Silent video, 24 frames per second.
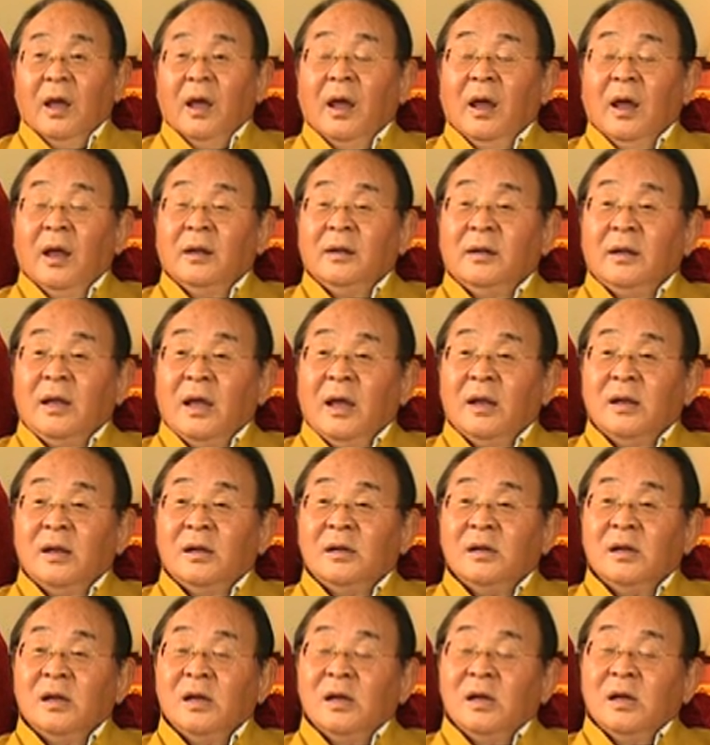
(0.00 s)
And
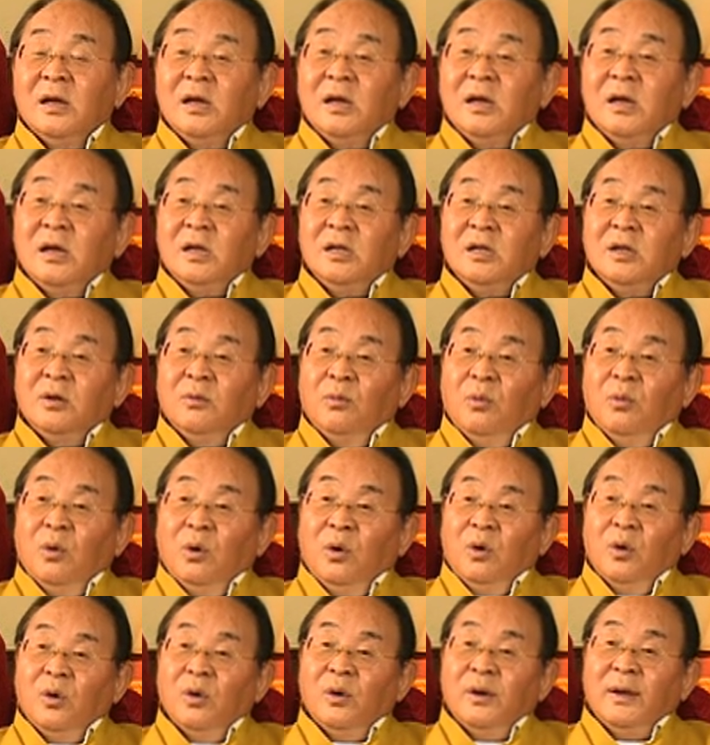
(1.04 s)
then in the
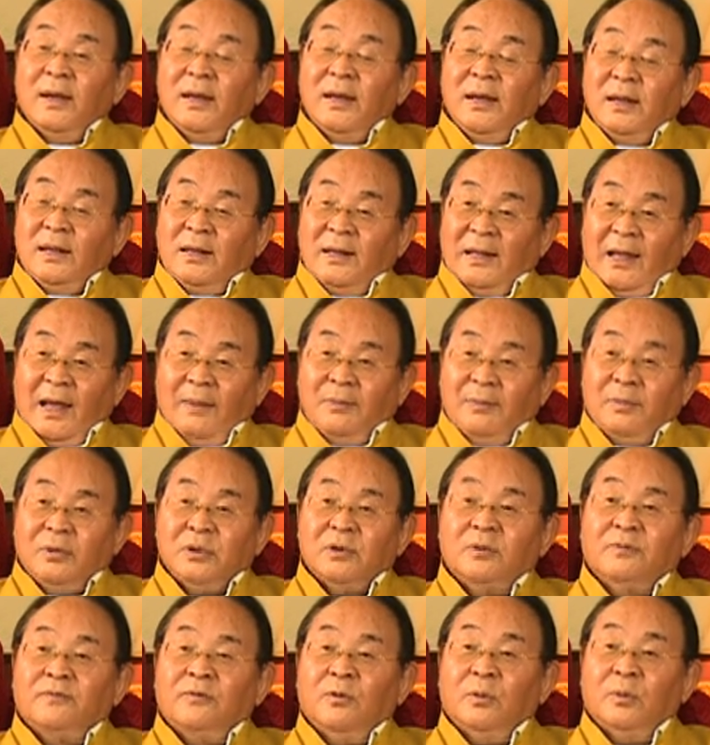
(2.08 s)
more
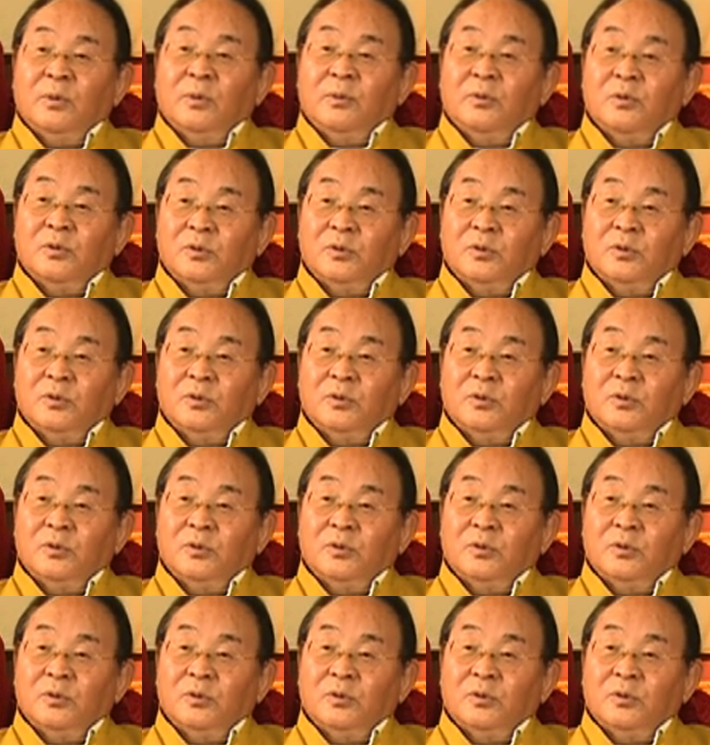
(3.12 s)
elaborate form of